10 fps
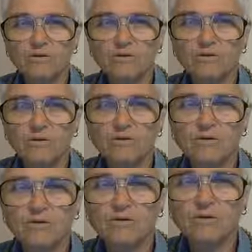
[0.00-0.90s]

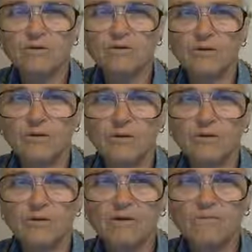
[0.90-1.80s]
Krishna Krishna,
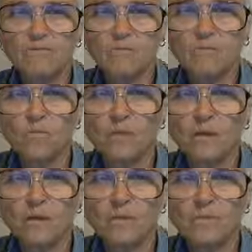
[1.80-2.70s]
Hare Hare.
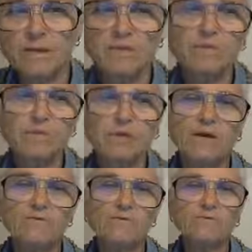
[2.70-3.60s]
But we
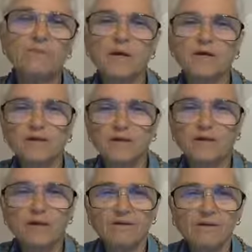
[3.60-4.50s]
have information
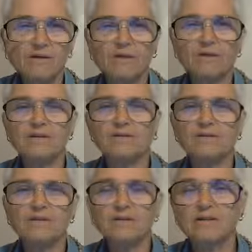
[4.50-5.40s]
that there
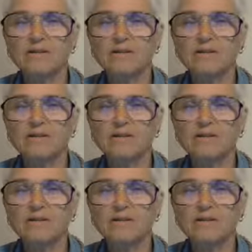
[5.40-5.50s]
is